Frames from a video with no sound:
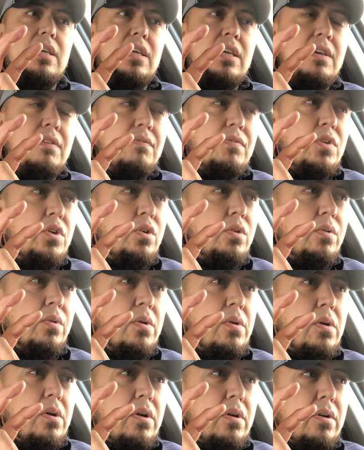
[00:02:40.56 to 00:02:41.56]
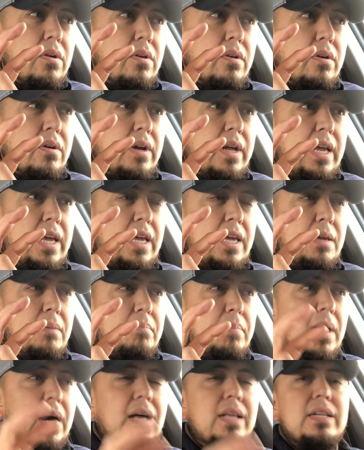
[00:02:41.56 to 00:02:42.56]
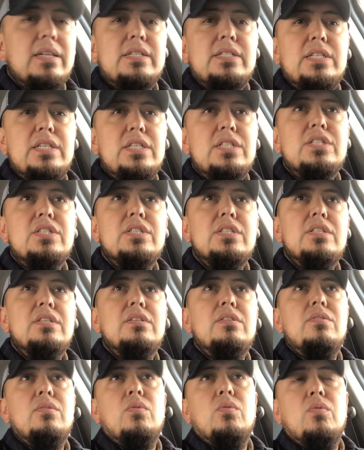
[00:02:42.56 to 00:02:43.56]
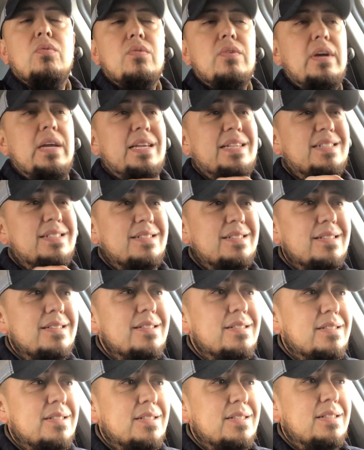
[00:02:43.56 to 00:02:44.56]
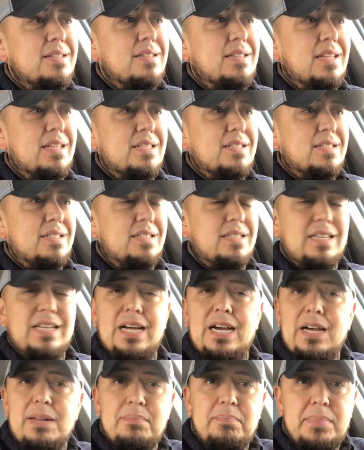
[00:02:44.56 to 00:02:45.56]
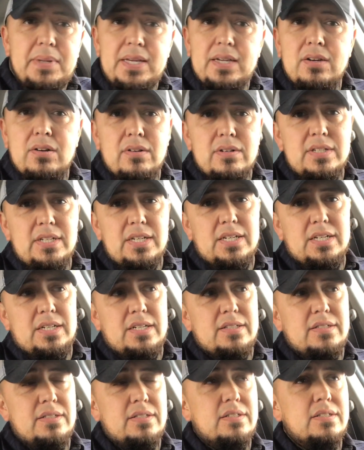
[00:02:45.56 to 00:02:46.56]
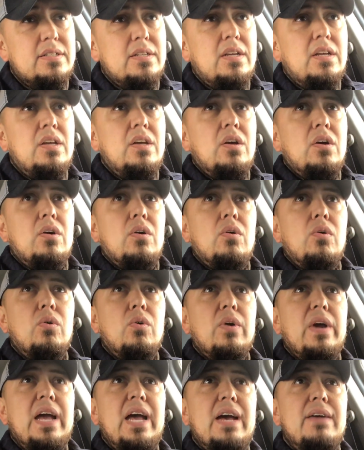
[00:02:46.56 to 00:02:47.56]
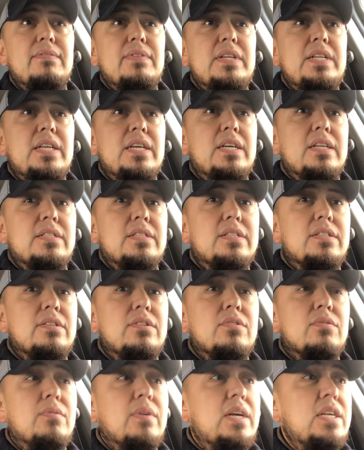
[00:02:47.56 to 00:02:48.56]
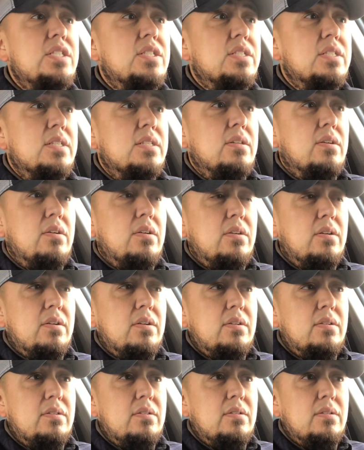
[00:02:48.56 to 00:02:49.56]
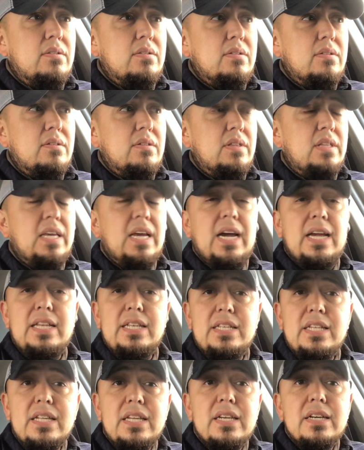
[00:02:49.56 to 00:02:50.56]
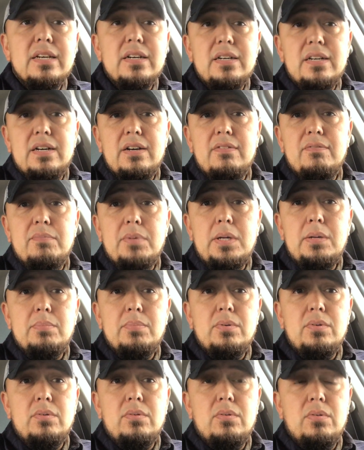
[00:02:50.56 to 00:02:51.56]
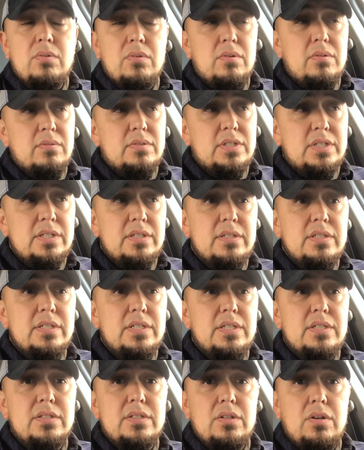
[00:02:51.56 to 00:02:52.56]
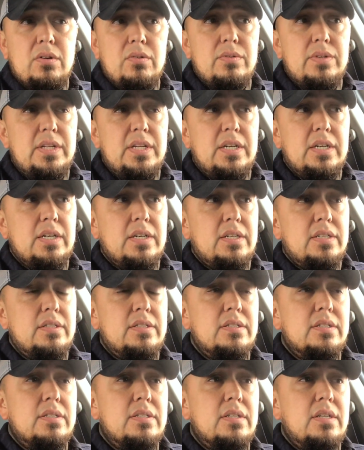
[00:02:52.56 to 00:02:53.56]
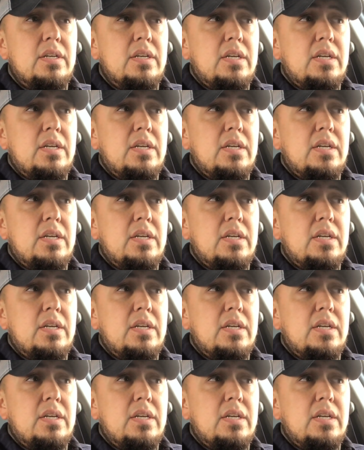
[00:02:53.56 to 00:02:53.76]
if you are a politician or a citizen that is not big on guns or have any consideration on the idea of people or citizens owning guns,